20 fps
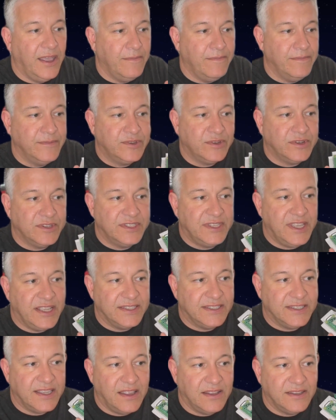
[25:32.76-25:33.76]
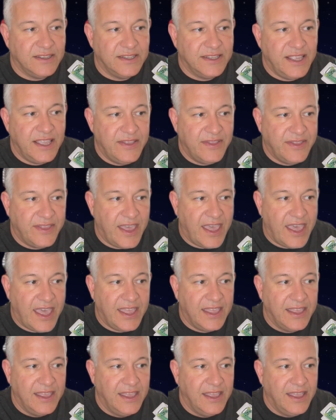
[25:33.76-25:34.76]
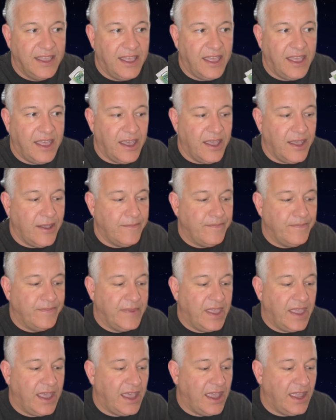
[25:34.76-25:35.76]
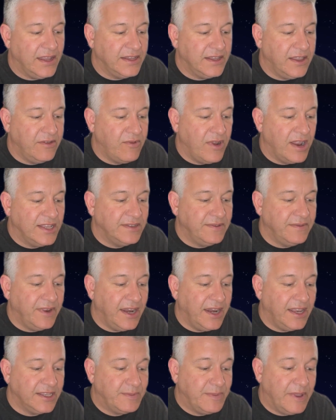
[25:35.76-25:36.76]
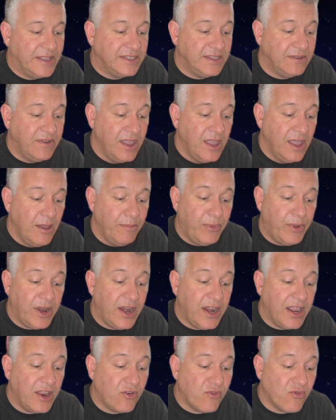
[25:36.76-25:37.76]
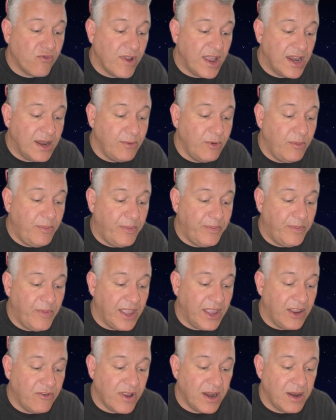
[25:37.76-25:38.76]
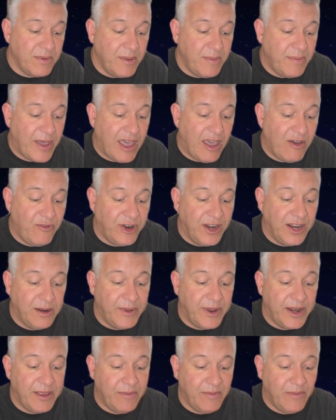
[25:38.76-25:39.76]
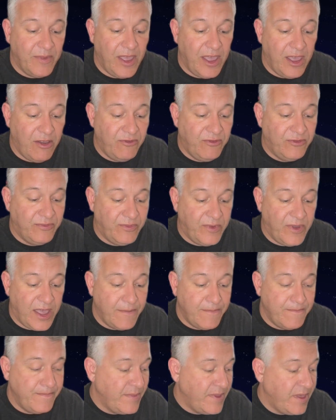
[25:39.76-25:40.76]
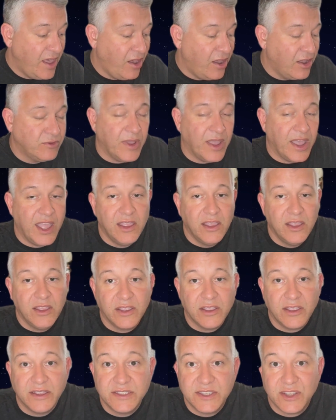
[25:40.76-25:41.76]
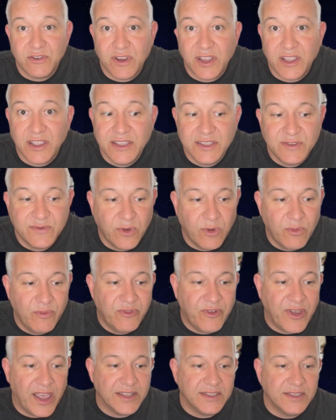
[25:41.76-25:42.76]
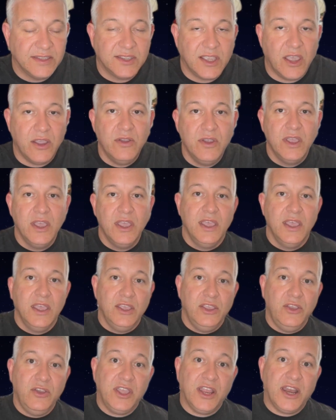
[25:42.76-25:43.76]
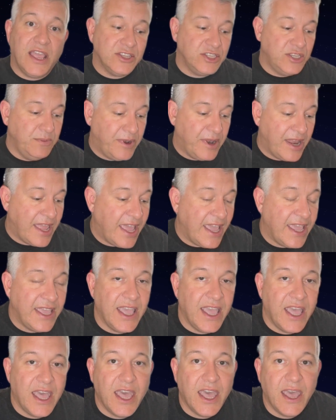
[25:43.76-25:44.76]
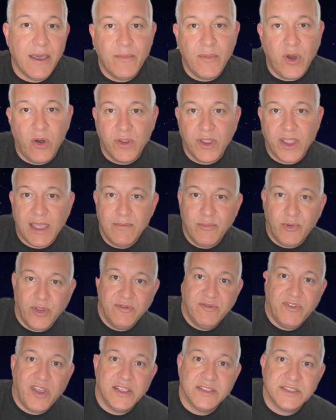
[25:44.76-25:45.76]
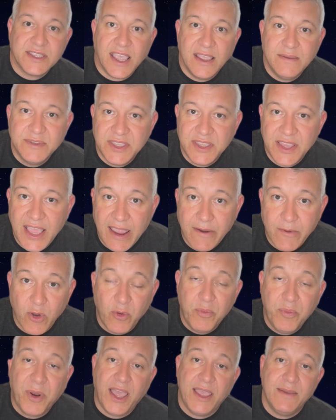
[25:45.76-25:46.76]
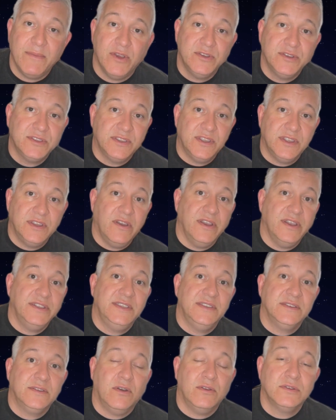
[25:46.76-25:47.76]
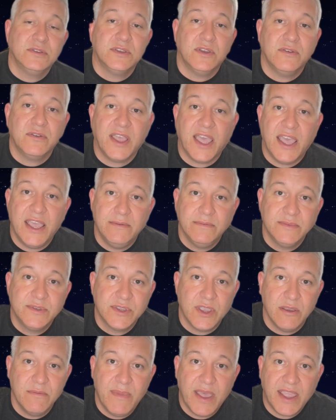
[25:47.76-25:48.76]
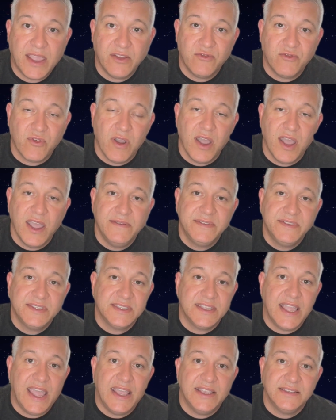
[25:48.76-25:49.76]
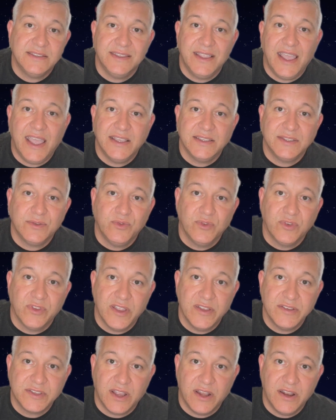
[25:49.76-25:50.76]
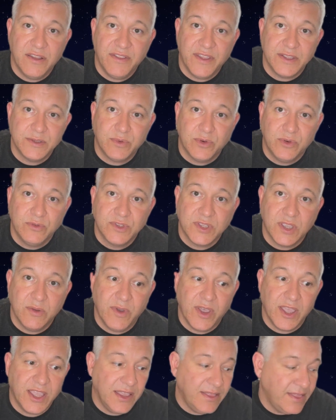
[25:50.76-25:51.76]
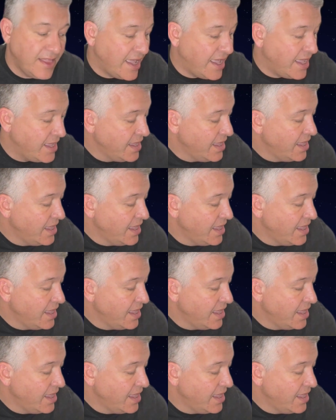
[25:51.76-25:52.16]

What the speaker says: sort of sits underneath there, and relatively inexpensive, but an incredibly powerful little bit of hardware considering its form factor. So you can actually play old Game Boy Advance games in there. It will play most of the 90s console games, so Mega Drive, SNES, NES, all of those kind of things will also work in there.